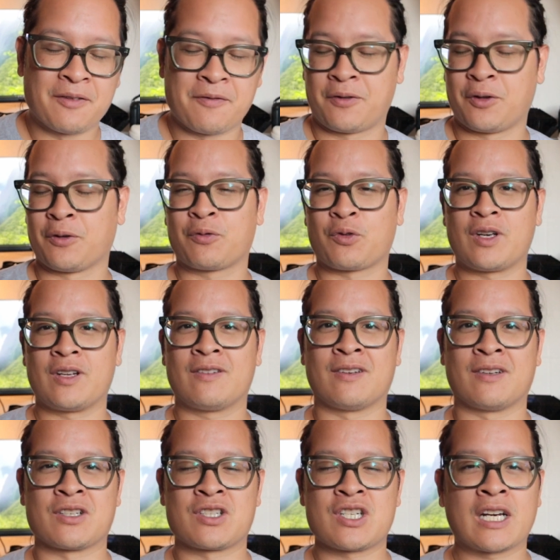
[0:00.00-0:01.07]
Feel free
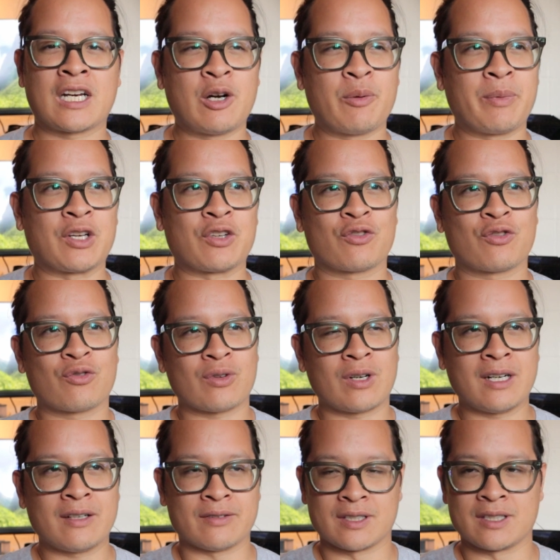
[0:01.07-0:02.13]
to check out my
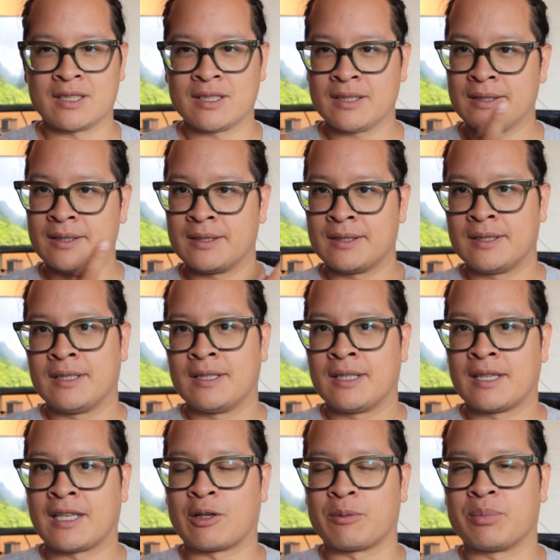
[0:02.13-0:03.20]
Strava
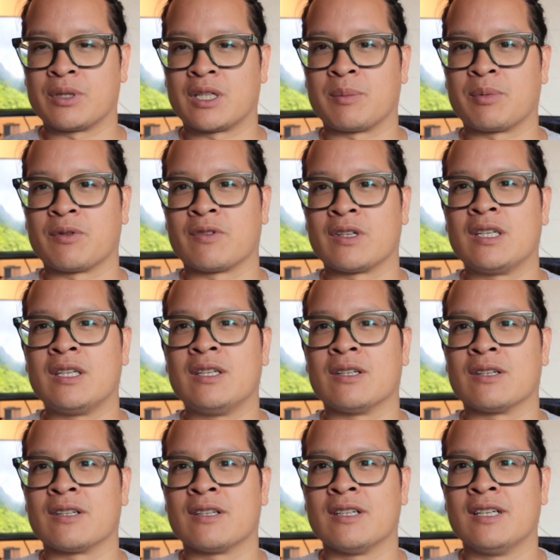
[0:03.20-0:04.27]
that I'll put up over
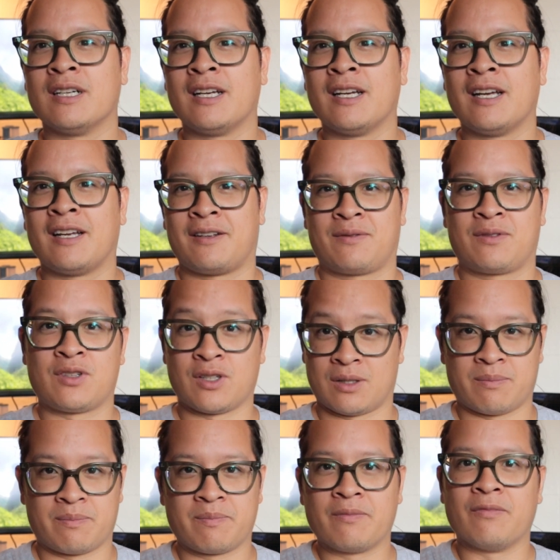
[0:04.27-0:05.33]
here
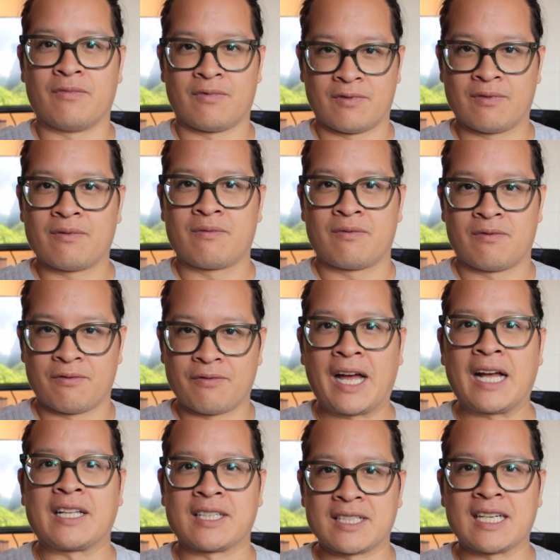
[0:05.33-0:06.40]
to
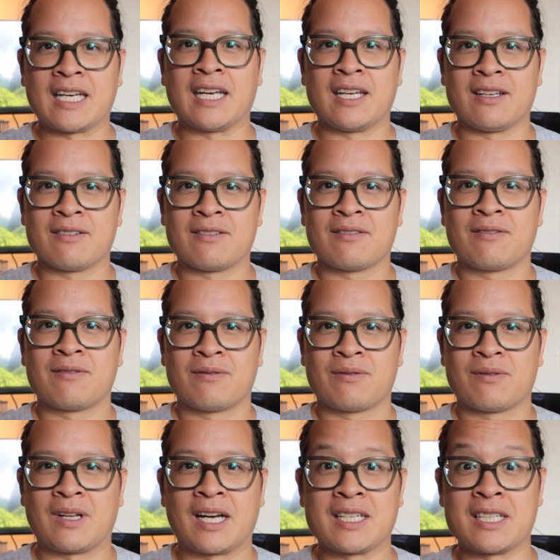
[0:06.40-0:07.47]
validate
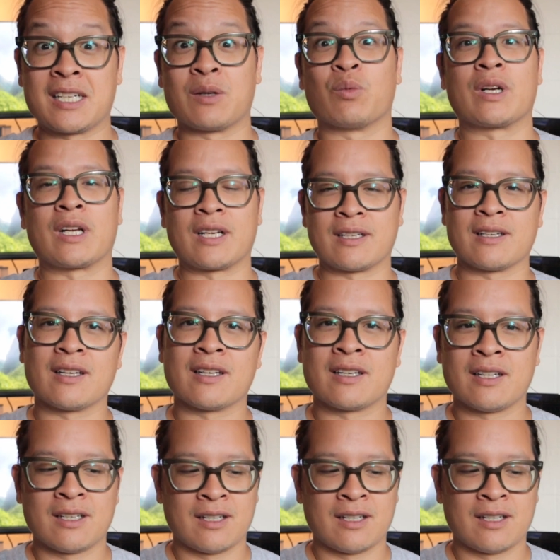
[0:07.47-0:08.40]
I did what I did.